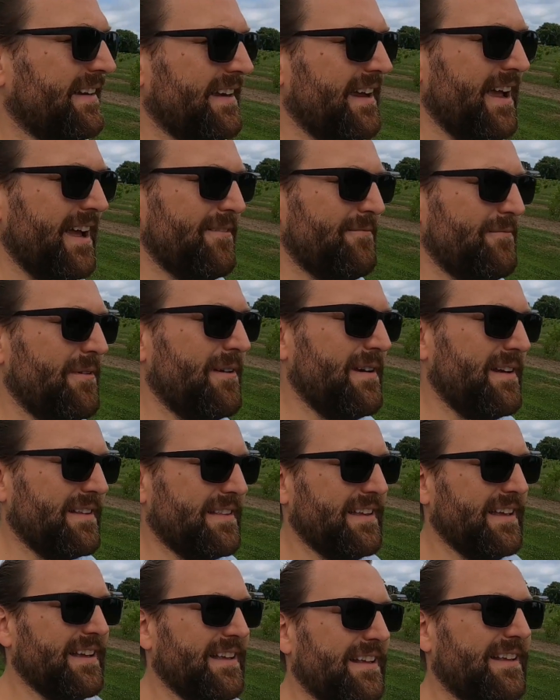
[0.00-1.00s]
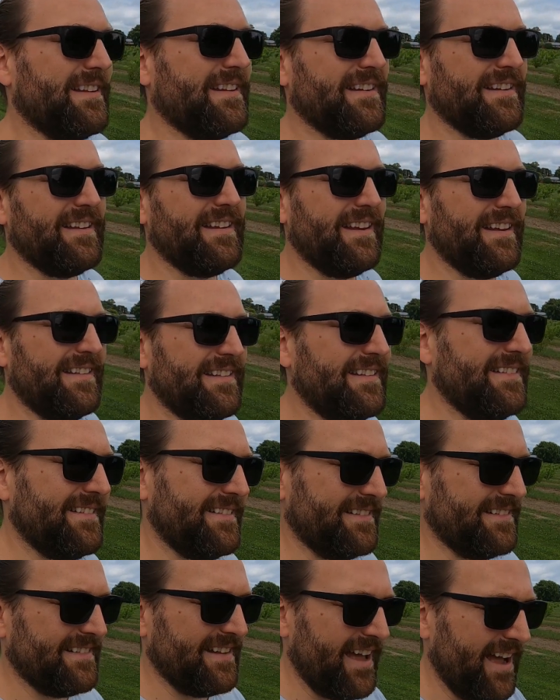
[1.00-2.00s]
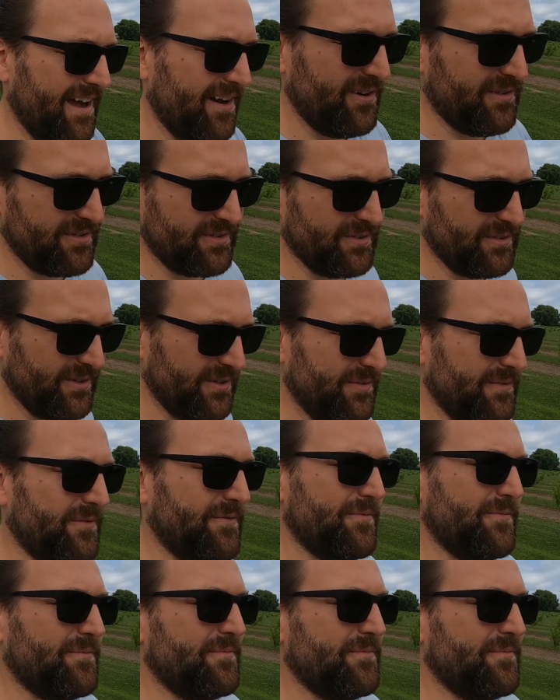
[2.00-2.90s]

camera that it now sort of